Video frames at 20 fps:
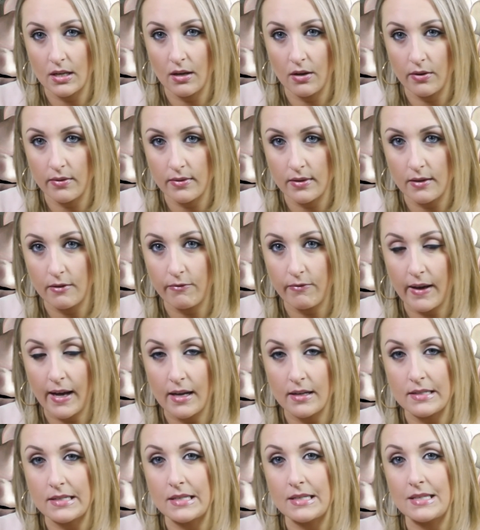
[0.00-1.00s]
a healthy
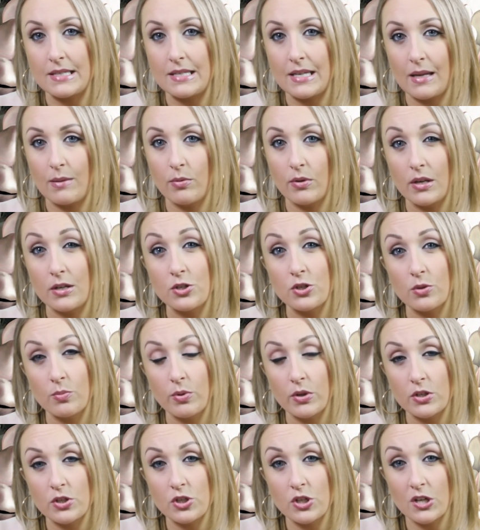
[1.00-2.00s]
fat to stabilize your
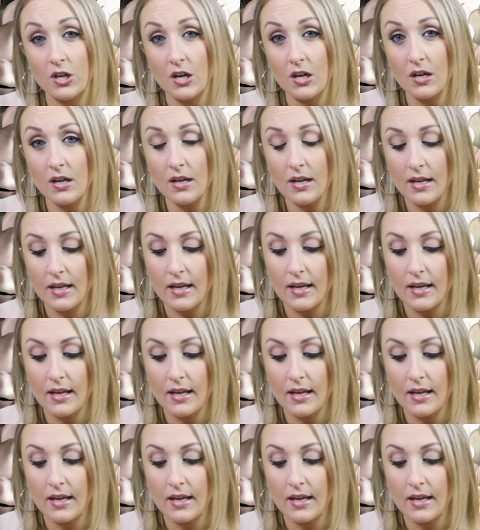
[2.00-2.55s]
blood sugar.